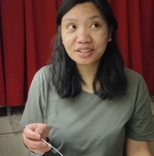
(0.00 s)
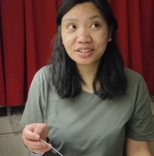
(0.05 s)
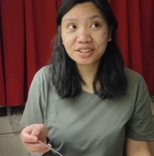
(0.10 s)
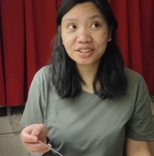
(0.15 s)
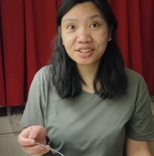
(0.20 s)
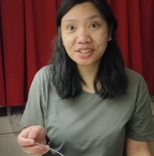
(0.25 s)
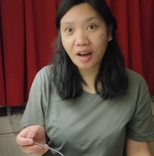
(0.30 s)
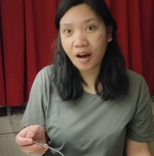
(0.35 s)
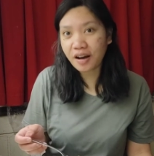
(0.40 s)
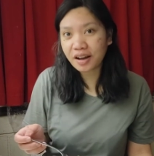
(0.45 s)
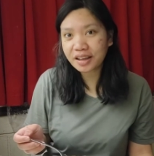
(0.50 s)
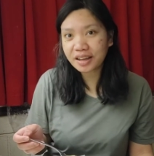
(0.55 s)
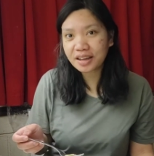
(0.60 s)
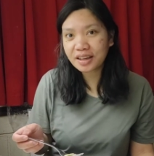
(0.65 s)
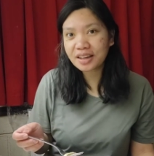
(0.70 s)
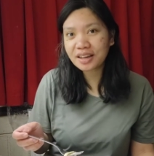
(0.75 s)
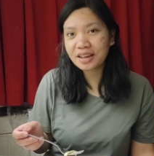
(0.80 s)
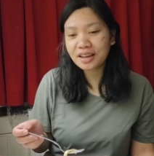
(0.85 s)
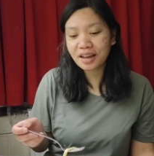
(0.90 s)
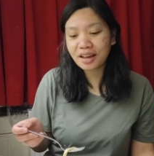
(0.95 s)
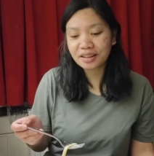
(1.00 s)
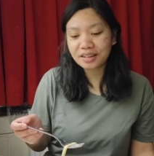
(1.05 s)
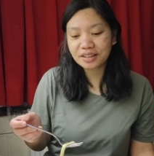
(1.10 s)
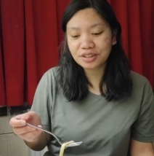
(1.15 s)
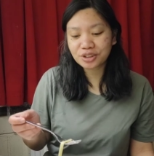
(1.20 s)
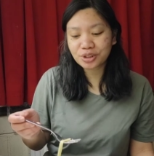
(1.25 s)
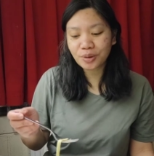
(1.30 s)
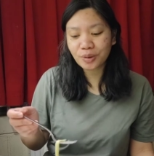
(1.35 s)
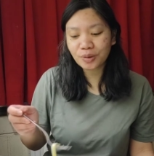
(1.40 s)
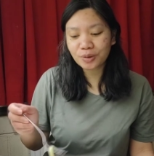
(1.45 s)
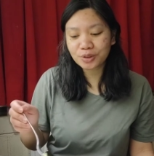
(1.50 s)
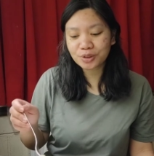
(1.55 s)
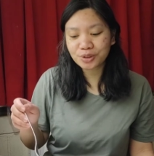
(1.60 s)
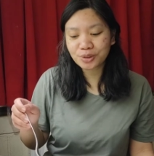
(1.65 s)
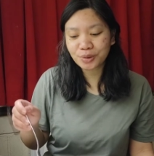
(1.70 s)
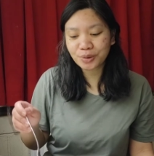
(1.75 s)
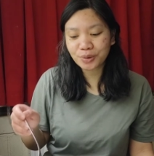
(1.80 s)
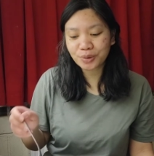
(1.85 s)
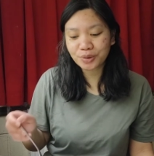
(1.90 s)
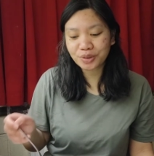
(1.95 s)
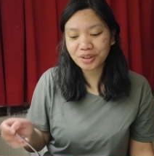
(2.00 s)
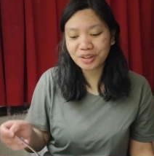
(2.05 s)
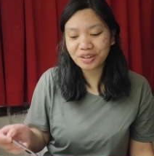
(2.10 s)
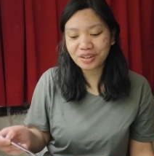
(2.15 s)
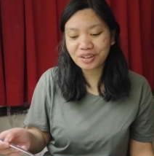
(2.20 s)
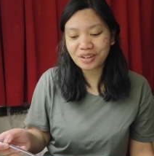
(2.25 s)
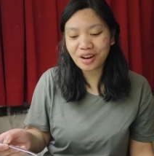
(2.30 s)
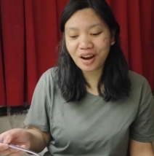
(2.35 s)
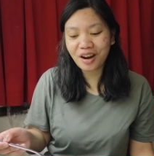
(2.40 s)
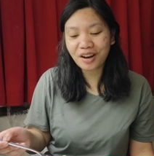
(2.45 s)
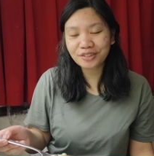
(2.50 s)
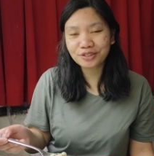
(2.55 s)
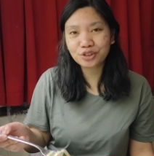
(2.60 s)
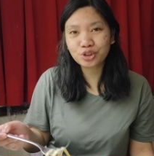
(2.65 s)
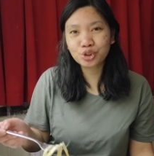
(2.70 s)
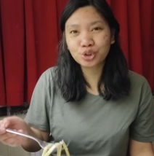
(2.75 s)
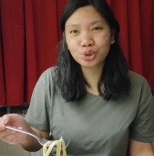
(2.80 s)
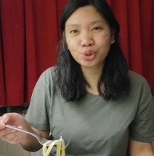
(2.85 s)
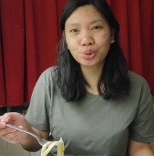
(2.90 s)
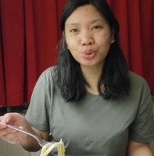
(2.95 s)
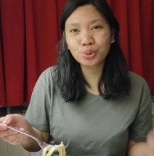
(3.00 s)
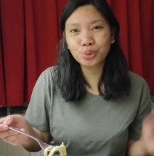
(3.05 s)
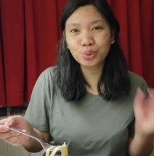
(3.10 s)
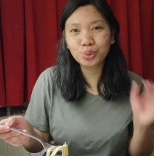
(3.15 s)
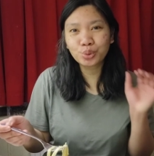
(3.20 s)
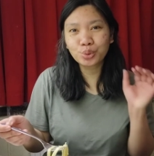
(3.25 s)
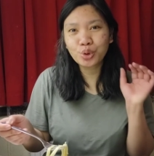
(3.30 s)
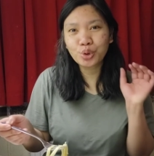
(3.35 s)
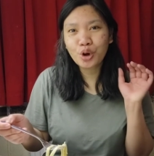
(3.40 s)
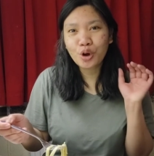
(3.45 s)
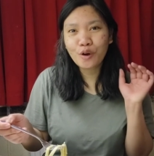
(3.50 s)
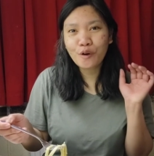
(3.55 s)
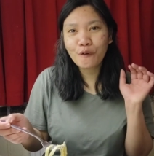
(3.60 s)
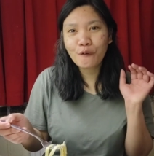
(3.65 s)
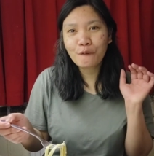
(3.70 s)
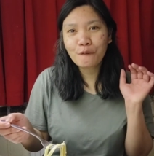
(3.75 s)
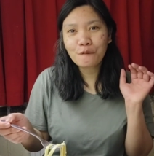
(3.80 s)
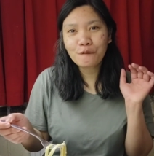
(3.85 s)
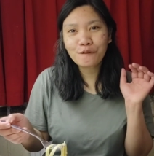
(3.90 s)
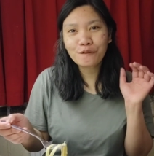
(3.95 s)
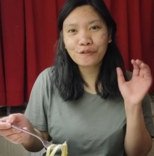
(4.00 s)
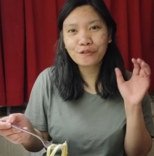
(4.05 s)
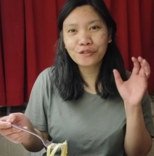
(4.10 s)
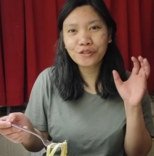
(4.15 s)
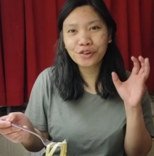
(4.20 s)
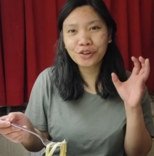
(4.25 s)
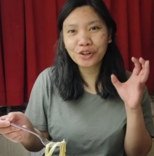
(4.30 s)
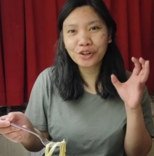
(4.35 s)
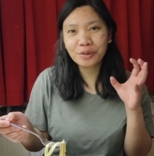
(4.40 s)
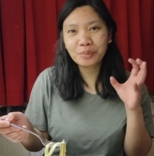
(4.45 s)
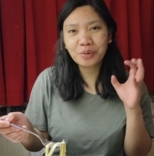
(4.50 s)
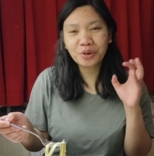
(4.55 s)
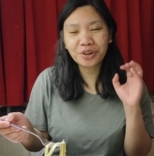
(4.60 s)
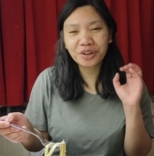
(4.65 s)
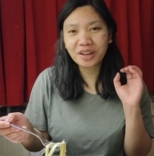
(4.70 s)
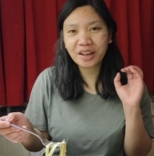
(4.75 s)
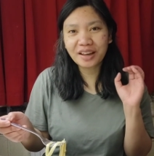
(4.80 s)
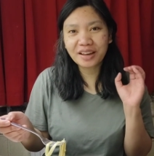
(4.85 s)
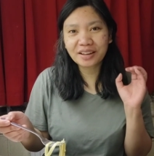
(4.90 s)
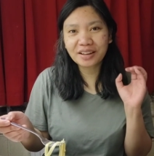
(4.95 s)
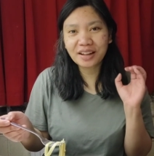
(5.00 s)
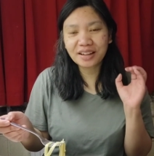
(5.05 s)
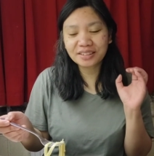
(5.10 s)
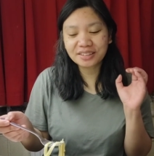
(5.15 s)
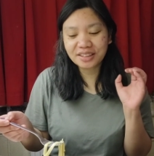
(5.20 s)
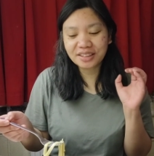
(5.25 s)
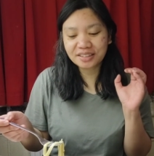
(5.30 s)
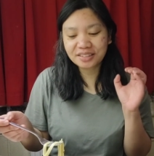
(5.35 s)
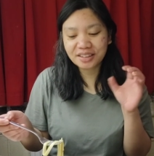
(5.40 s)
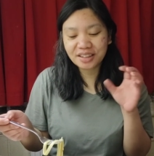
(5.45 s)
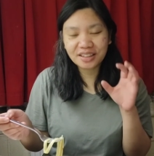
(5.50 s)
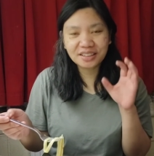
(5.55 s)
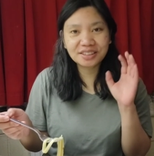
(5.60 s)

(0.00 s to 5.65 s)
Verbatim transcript: soggy and it's also not too firm or like al dente.